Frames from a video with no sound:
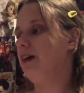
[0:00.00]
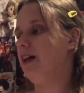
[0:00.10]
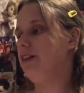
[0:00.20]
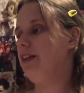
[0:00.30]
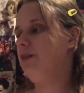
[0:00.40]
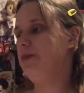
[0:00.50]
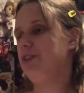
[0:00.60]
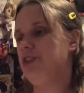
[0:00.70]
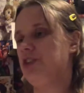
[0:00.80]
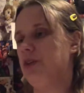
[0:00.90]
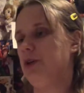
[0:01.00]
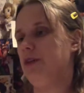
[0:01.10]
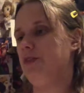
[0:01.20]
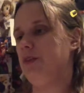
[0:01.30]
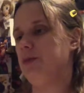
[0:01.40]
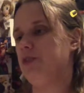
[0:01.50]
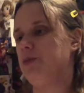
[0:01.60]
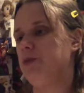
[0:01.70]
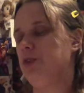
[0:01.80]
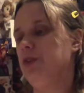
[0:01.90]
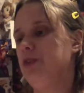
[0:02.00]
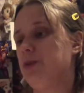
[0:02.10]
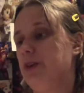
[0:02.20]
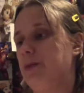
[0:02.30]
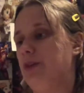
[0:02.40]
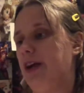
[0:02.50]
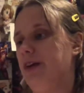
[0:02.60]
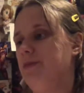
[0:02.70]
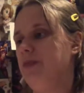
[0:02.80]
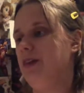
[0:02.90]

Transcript: Alina wasn't sure if it was from nerves or in prayer.